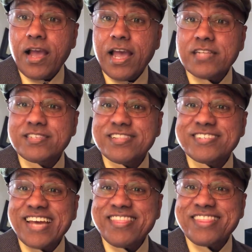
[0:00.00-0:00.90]
It's in the
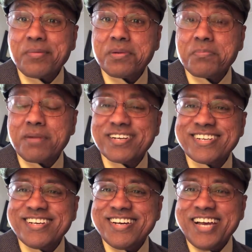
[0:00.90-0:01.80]
10th Amendment.
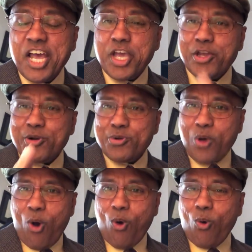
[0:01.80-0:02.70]
You
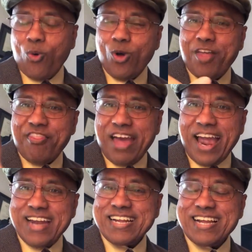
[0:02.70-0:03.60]
know
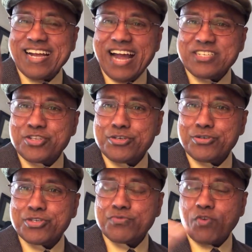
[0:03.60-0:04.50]
that
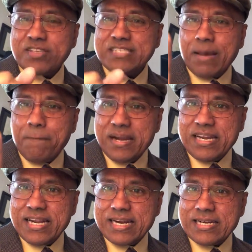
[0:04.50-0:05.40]
Constitution was
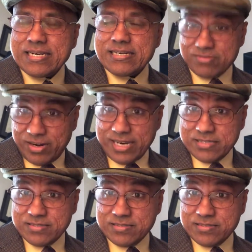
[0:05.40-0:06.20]
amended, right,